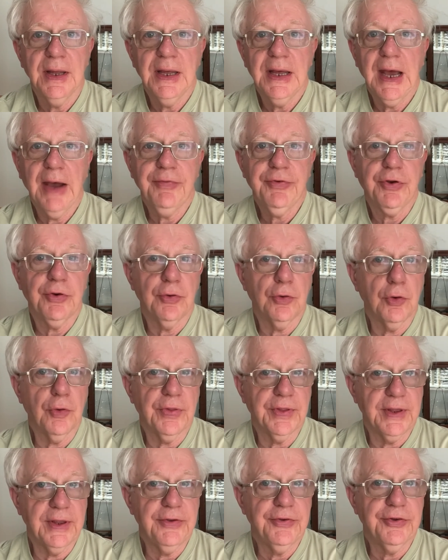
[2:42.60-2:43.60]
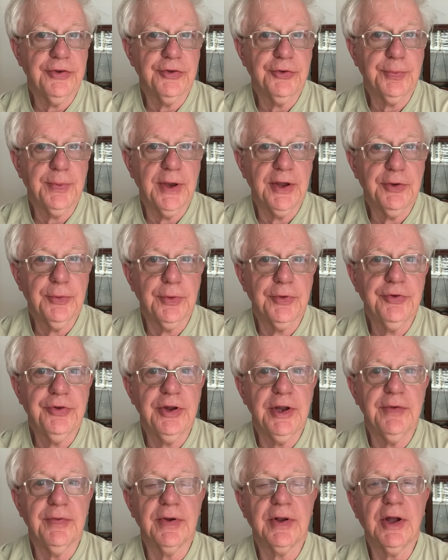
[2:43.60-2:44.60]
After all, the easiest way to
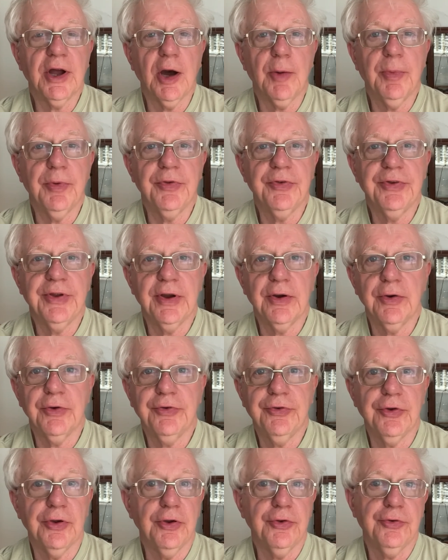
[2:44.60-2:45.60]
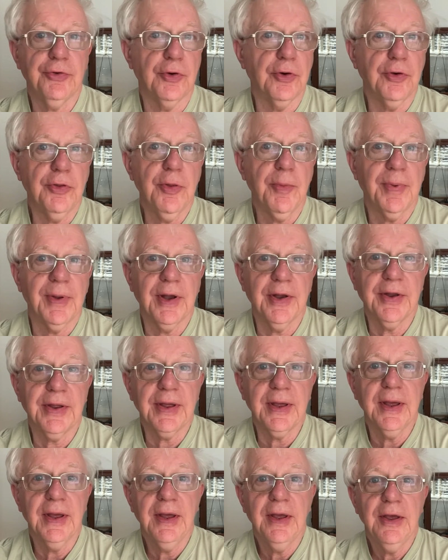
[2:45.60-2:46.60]
achieve a carbon zero church or other
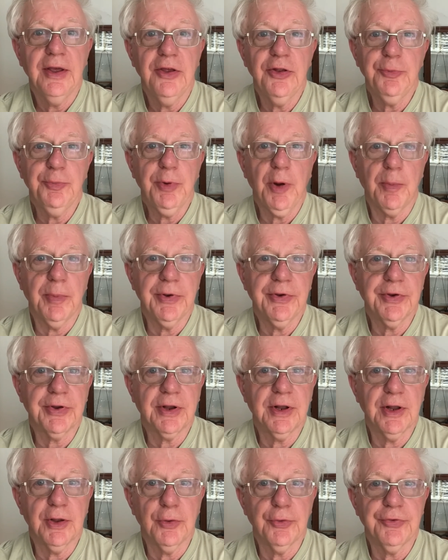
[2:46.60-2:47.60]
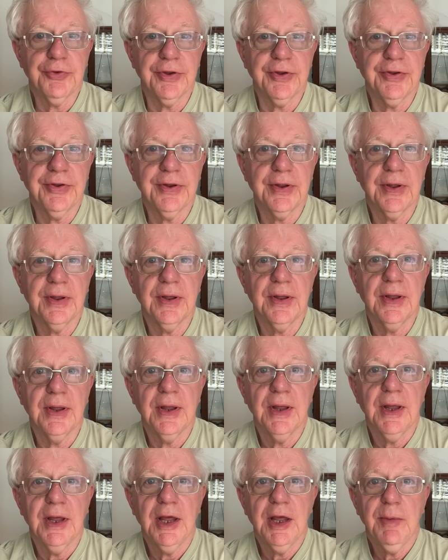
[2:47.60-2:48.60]
building is probably to close it.
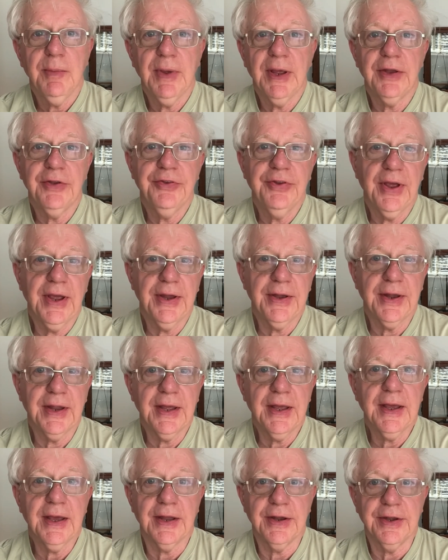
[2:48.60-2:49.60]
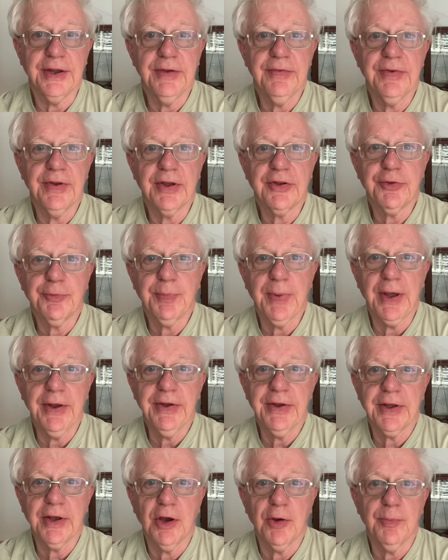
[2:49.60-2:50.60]
Maintaining and even
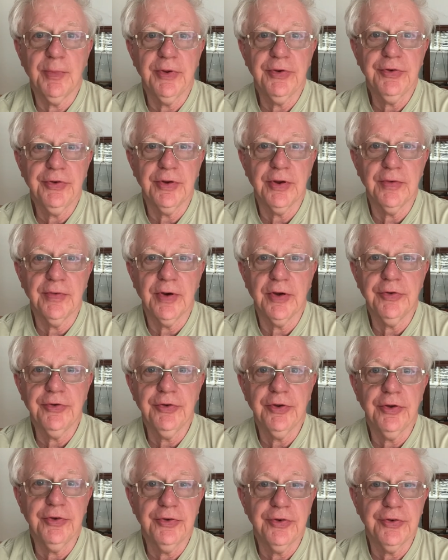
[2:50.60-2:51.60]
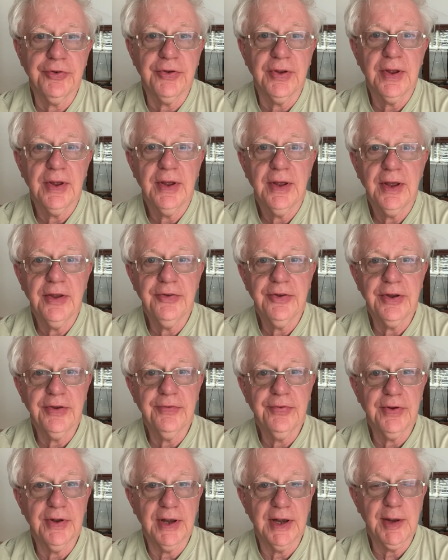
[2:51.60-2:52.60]
expanding our mission of our churches is
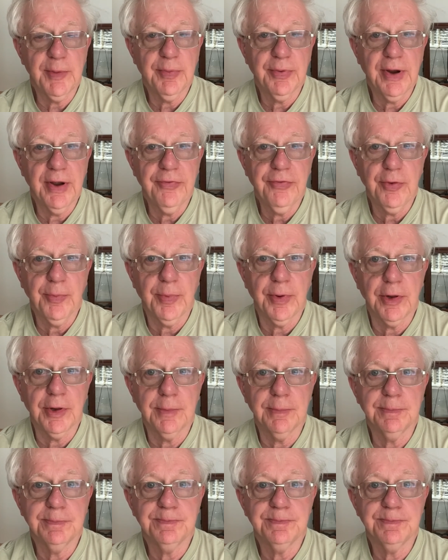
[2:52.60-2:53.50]
infinitely preferable.